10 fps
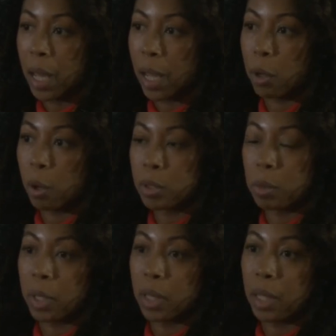and
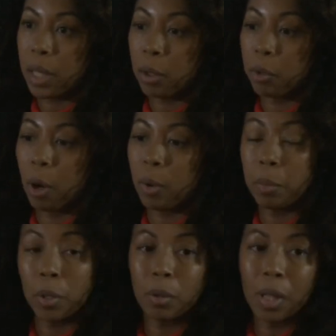ultimately the growing
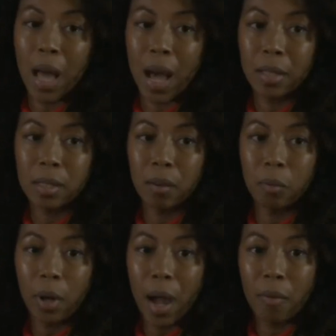middle class of
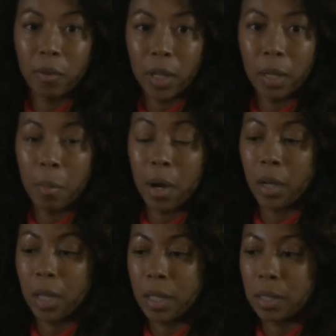what African
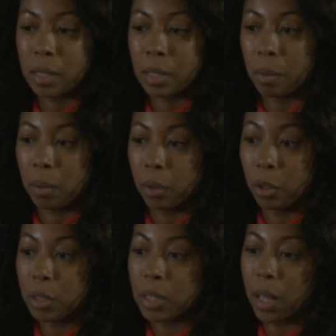Americans
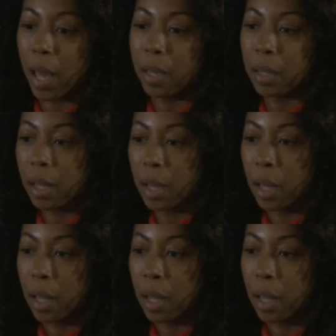looks like